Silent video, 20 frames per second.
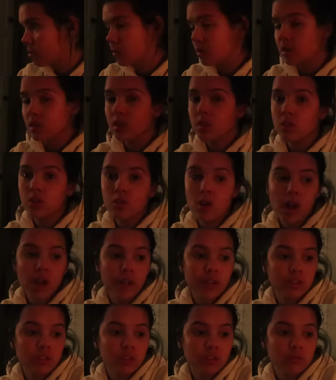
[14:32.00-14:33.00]
Once this
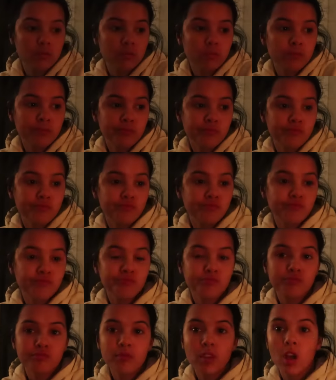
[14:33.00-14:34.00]
dries,
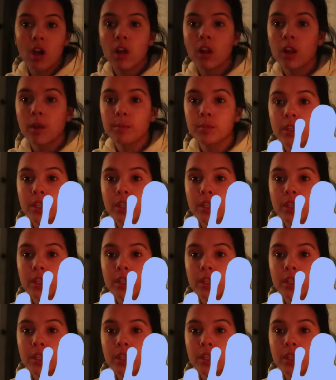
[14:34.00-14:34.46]
I'll